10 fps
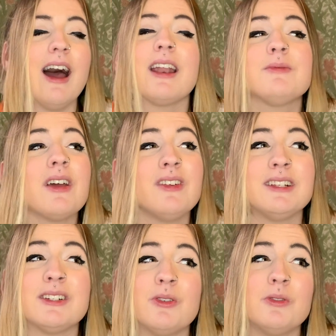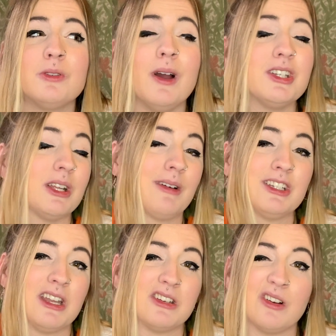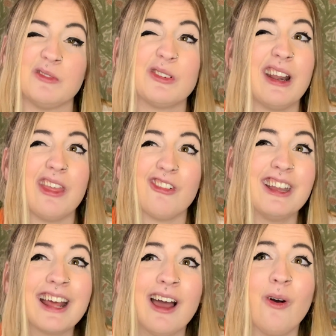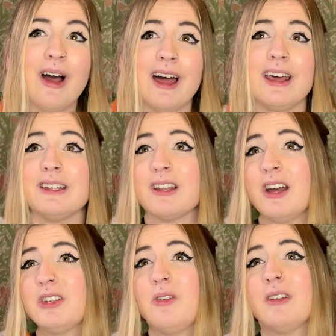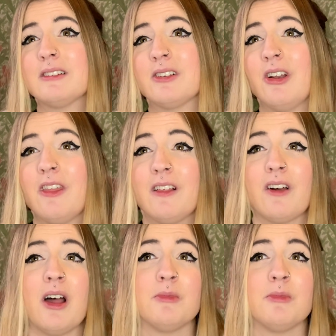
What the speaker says: I'm definitely still questioning my gender. I'm 23 now, and I don't necessarily think that I'm